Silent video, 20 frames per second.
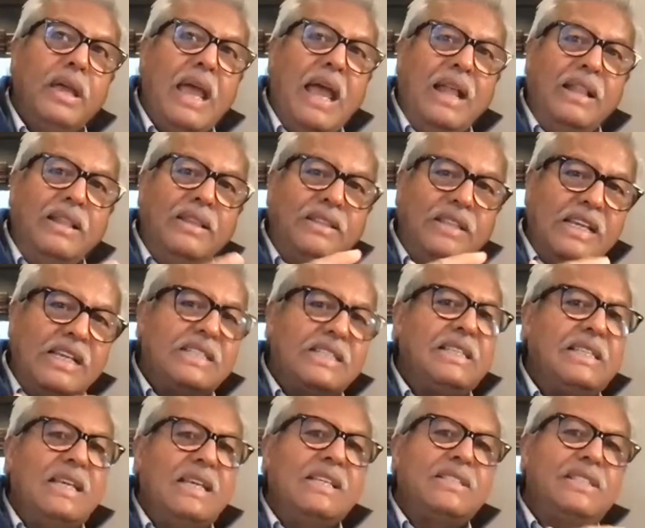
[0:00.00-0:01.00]
And
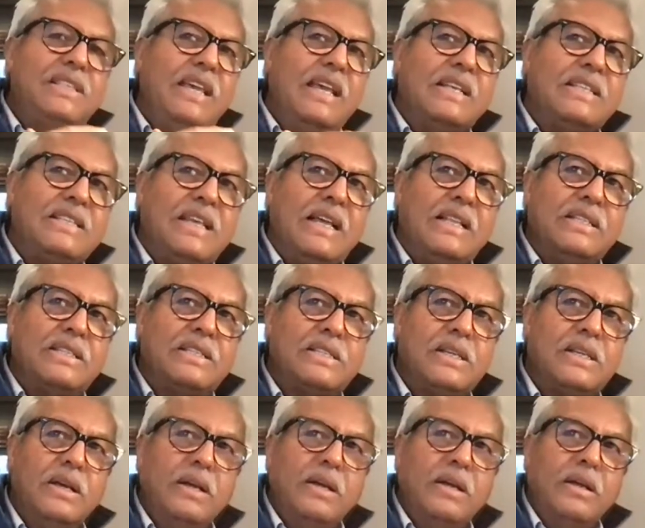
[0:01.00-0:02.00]
this is the
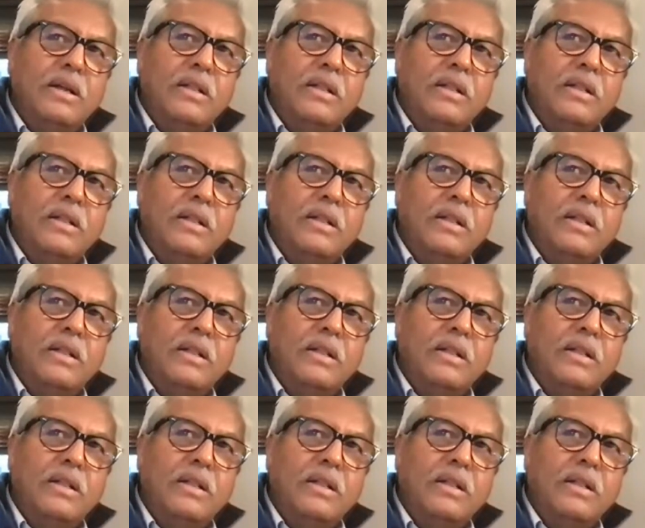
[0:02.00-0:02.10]
essence,